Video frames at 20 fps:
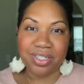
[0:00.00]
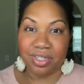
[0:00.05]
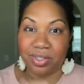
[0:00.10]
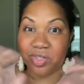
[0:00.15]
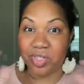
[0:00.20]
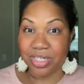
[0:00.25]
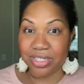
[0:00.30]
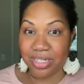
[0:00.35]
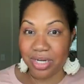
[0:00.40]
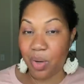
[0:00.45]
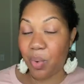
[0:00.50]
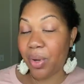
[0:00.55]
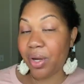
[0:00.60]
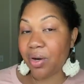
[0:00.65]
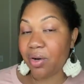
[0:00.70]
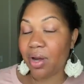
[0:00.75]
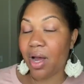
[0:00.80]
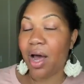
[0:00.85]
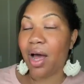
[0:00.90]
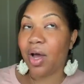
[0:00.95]
So just a
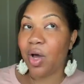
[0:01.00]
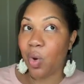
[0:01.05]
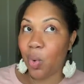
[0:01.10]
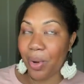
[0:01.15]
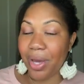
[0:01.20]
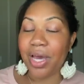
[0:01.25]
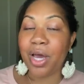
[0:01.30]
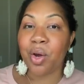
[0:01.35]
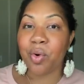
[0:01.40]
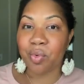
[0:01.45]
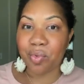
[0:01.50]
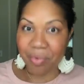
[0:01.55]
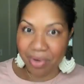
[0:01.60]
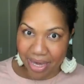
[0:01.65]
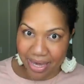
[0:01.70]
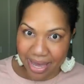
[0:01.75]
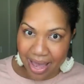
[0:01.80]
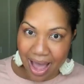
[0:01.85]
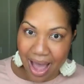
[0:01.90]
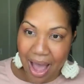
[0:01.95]
quick
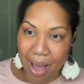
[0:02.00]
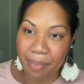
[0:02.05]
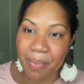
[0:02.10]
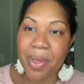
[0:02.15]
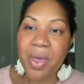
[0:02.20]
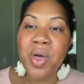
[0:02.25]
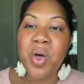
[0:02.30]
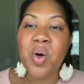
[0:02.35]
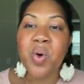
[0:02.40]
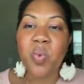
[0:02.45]
recap.